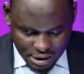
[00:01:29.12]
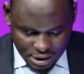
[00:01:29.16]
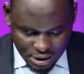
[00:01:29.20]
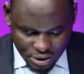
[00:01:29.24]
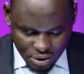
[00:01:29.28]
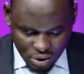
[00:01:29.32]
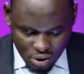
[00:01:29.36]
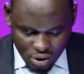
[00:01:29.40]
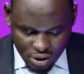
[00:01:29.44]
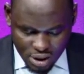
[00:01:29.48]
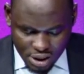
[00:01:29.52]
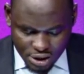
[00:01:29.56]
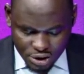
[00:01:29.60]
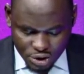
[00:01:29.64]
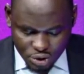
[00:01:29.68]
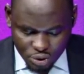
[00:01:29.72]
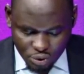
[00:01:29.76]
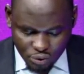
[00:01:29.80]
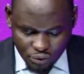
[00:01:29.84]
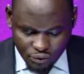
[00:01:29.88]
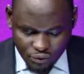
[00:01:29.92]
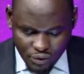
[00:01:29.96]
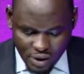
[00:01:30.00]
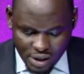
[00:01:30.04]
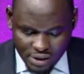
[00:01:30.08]
in order
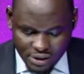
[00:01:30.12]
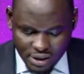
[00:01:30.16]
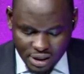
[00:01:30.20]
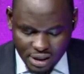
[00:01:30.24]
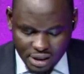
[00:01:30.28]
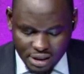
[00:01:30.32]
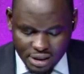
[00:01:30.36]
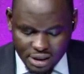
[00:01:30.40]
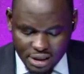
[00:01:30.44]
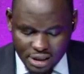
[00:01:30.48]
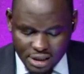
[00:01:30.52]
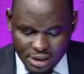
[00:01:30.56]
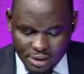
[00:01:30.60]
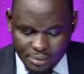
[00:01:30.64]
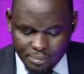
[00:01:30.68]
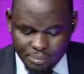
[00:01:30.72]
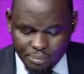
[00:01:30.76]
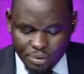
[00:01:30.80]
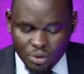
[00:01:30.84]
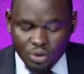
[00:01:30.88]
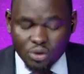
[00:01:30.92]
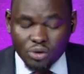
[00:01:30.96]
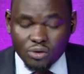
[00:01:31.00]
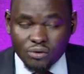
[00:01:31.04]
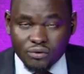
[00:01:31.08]
to further
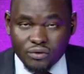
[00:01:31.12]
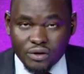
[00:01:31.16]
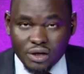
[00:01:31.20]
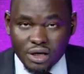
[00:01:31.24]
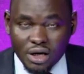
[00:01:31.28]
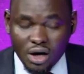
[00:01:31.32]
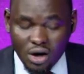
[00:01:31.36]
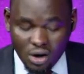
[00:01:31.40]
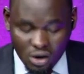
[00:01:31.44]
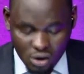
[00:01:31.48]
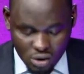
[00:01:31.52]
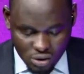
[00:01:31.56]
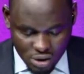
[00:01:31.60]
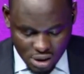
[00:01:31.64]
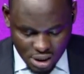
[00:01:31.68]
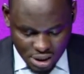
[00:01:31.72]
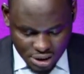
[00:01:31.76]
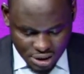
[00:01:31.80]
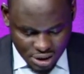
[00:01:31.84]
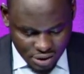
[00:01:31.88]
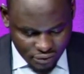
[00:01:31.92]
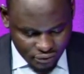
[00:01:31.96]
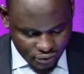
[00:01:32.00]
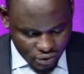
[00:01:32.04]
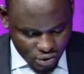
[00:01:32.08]
improve on
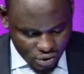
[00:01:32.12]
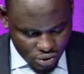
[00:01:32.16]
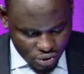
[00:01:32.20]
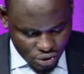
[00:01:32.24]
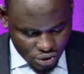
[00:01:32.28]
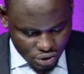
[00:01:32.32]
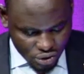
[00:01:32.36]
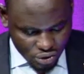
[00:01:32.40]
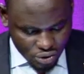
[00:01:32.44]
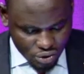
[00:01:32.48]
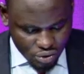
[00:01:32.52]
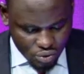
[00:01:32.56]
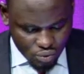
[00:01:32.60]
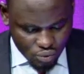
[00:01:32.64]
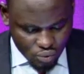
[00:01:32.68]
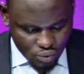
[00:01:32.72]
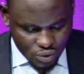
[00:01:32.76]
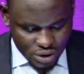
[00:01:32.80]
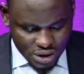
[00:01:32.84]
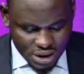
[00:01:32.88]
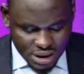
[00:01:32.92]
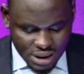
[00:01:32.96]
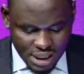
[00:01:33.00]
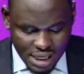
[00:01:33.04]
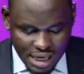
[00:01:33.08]
devolution,
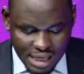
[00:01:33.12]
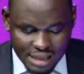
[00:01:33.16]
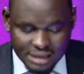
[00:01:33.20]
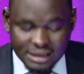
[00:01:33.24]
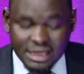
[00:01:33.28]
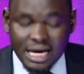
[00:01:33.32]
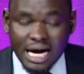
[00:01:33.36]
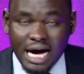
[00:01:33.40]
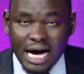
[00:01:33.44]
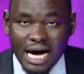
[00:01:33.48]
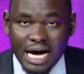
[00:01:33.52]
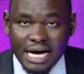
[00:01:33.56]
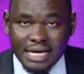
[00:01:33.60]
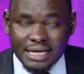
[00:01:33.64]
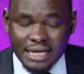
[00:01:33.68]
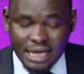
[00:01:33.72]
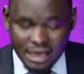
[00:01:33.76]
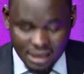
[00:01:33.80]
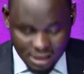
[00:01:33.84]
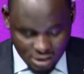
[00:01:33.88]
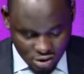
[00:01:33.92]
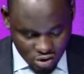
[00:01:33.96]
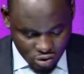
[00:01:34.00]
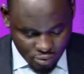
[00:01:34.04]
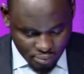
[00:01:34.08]
which has had
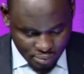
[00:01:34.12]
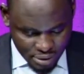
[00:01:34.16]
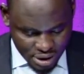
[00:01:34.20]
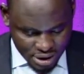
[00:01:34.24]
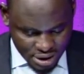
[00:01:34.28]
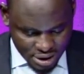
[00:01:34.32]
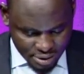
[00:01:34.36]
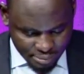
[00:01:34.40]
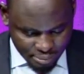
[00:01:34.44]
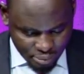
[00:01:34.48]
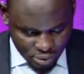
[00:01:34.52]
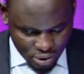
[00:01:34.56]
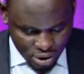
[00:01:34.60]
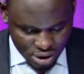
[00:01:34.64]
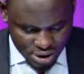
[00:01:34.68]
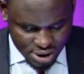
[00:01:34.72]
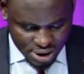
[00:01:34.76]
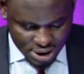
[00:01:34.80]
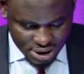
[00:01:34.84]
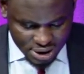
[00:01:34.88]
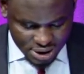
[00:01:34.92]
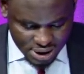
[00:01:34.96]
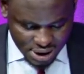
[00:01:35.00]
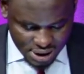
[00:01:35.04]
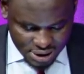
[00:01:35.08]
commendable
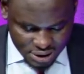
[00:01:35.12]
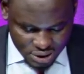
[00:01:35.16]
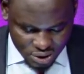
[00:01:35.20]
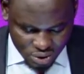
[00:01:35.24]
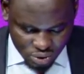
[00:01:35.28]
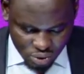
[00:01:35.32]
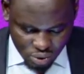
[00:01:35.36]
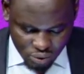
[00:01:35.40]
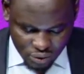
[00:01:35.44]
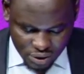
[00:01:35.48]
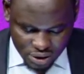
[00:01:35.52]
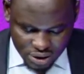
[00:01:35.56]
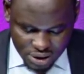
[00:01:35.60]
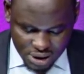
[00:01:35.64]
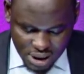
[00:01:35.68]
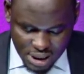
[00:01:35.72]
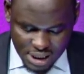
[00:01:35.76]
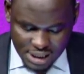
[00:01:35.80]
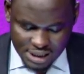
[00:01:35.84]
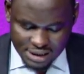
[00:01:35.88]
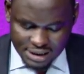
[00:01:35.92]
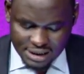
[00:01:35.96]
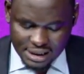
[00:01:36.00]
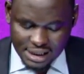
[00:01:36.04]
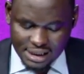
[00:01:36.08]
success stories
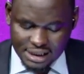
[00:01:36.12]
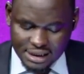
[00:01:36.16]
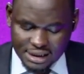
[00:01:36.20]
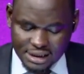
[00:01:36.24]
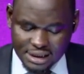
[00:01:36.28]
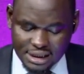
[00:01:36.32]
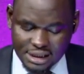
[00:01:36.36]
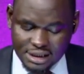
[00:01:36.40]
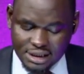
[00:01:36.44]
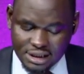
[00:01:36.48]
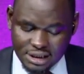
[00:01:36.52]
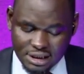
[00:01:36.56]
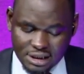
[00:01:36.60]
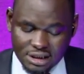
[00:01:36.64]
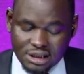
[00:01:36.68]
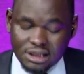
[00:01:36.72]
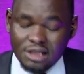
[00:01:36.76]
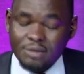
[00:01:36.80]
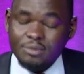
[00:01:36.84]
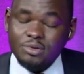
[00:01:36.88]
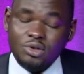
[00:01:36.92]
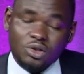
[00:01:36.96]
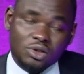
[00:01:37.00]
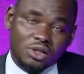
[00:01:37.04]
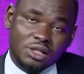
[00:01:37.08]
since its
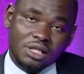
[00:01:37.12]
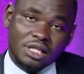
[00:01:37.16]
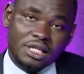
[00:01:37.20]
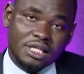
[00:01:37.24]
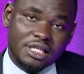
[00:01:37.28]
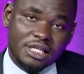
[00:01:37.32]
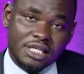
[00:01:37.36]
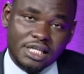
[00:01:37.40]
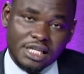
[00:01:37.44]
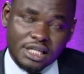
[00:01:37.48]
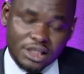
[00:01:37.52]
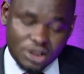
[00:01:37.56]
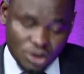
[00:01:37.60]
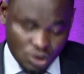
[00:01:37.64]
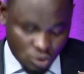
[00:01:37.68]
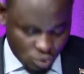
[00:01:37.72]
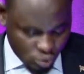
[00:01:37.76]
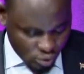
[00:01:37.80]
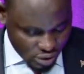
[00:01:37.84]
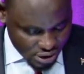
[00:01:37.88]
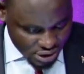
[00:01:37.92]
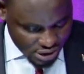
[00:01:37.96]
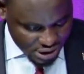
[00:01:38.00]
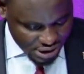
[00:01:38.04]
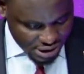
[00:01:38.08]
inception in the year
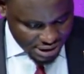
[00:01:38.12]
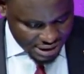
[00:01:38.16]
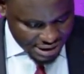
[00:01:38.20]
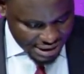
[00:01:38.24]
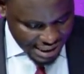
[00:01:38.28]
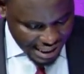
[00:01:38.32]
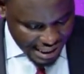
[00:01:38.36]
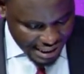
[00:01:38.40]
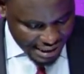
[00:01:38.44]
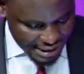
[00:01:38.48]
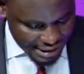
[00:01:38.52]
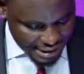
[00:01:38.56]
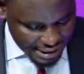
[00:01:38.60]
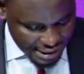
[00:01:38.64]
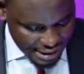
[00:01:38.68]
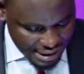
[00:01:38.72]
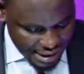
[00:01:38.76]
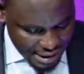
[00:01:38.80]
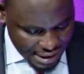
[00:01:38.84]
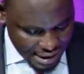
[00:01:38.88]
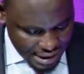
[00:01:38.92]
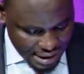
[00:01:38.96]
2010.